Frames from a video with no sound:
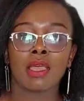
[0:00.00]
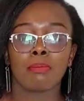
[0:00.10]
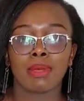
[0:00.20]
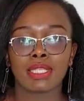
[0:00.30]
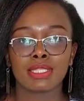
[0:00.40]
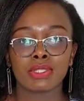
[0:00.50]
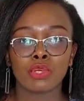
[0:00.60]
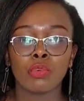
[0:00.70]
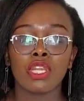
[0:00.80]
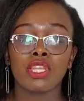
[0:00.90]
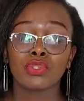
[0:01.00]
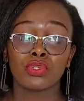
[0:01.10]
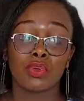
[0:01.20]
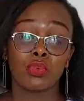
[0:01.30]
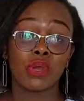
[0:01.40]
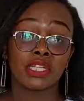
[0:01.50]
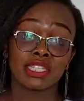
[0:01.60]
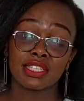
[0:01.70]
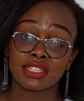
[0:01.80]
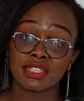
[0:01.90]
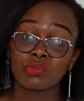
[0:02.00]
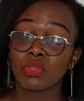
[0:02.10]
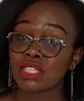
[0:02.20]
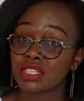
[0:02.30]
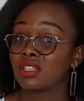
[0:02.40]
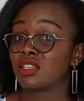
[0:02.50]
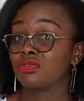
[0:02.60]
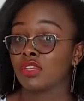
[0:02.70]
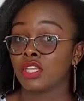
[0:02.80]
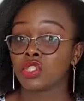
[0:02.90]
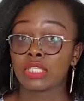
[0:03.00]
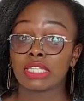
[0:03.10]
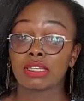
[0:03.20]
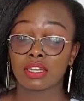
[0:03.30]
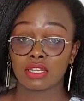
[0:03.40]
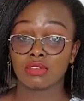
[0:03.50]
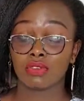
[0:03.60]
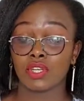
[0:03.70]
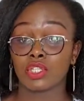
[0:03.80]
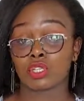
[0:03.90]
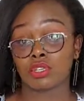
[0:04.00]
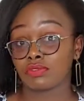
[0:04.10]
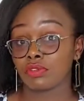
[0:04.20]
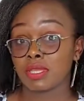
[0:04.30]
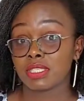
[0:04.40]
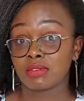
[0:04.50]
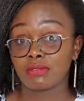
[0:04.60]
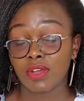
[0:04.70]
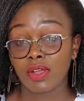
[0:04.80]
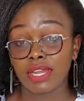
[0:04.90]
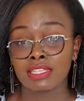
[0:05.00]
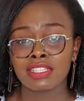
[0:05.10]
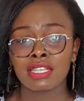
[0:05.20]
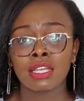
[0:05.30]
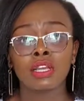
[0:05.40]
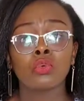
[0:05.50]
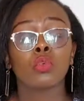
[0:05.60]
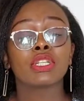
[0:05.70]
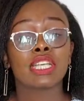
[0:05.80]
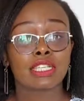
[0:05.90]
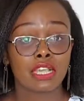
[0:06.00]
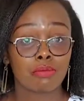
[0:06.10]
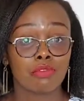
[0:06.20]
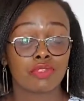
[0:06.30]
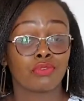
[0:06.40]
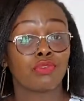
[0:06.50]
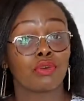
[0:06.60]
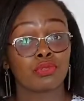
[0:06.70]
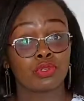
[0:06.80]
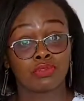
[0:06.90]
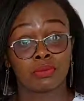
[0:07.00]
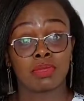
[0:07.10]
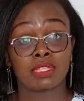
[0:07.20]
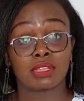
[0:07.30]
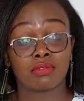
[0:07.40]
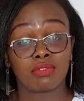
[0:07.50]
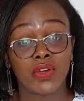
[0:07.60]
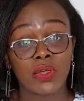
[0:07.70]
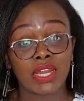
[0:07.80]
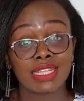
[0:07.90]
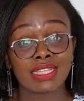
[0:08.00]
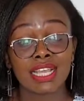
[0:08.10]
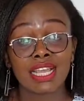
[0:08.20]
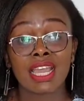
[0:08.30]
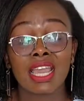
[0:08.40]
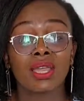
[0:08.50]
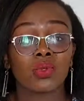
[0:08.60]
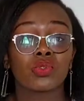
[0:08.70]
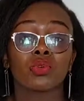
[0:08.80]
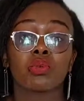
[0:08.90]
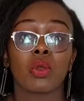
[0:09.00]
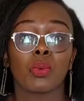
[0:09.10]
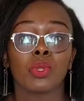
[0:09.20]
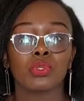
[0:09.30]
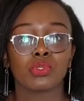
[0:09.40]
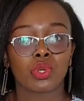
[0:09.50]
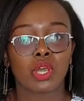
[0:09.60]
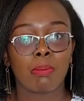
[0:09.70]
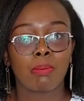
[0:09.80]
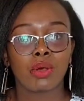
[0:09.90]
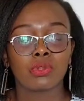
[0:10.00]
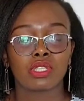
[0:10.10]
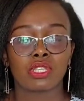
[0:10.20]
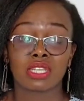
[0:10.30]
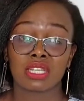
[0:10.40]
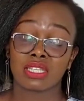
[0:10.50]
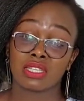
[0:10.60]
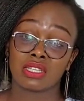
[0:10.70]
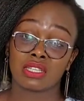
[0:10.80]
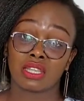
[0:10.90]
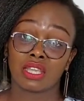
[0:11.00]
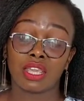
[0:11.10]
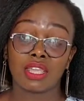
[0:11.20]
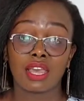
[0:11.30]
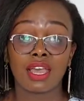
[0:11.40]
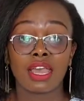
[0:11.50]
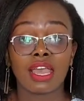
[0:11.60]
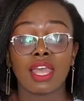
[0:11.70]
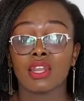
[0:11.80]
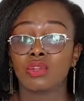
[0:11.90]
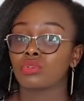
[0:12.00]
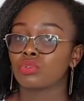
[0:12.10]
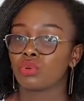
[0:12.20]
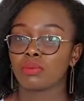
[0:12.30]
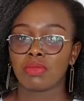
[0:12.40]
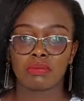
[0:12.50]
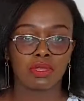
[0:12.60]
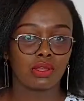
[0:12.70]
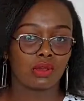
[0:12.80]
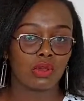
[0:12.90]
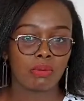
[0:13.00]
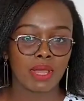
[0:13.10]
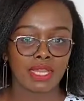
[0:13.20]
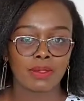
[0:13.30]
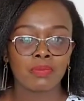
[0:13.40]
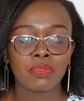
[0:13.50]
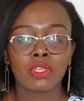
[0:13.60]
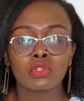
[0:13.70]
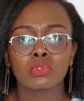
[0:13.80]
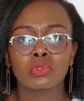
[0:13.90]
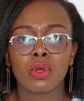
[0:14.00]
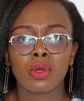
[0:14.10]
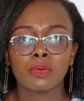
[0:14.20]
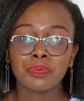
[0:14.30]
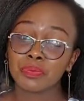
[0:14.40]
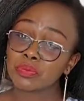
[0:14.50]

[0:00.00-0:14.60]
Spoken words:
But we need to know what is it, what is the definition, the real definition of domestic violence, what are some of the forms of domestic violence, and also we are going to talk about the statistics in Kenya and also maybe globally. So